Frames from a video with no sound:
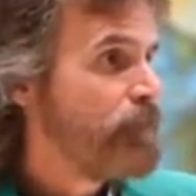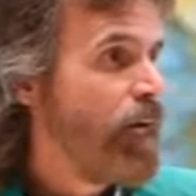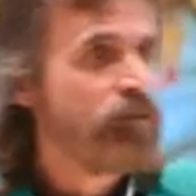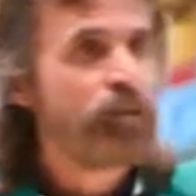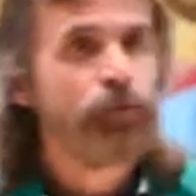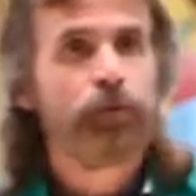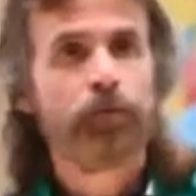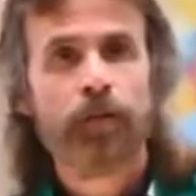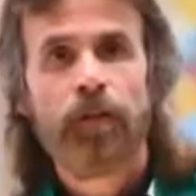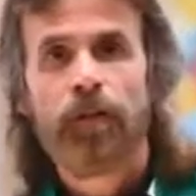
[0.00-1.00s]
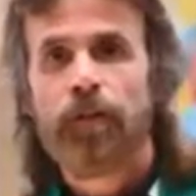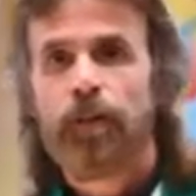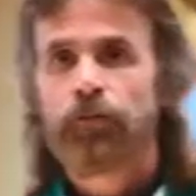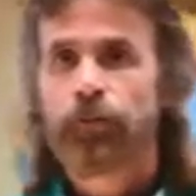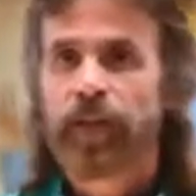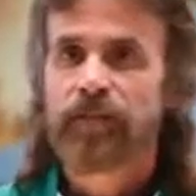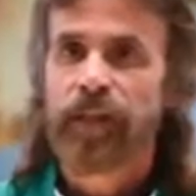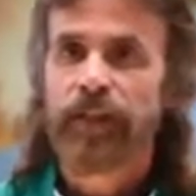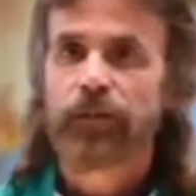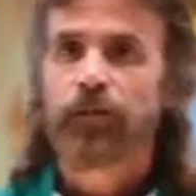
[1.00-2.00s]
Now, different
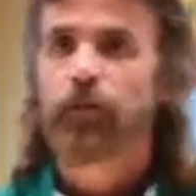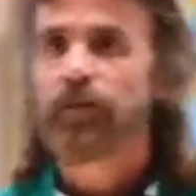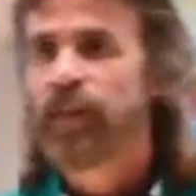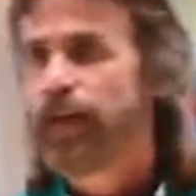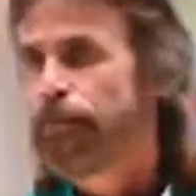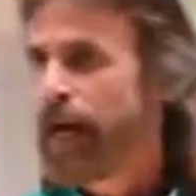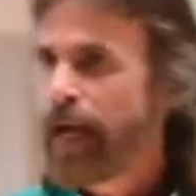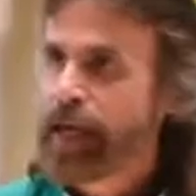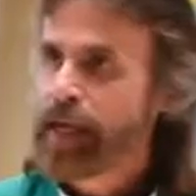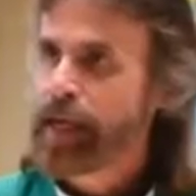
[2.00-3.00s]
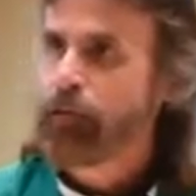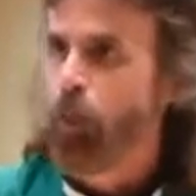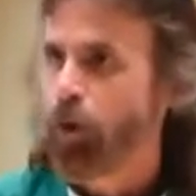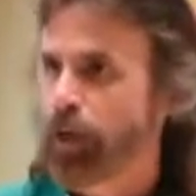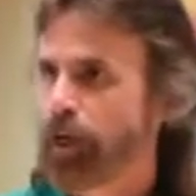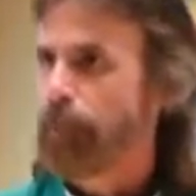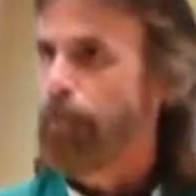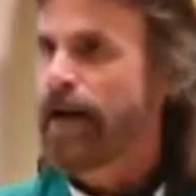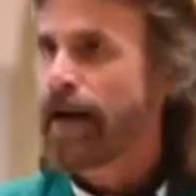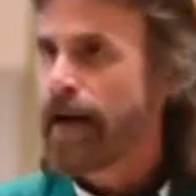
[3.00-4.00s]
translations will say made or
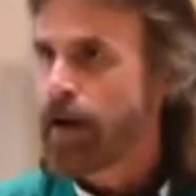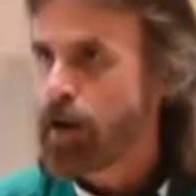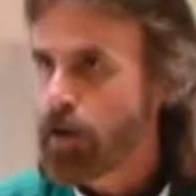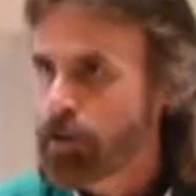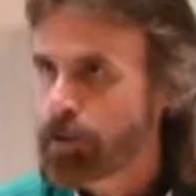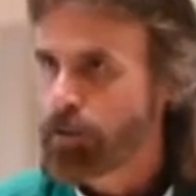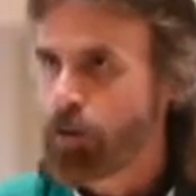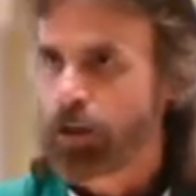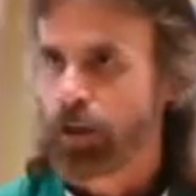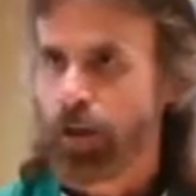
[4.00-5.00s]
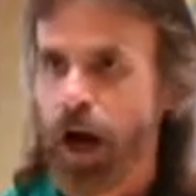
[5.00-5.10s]
compelled or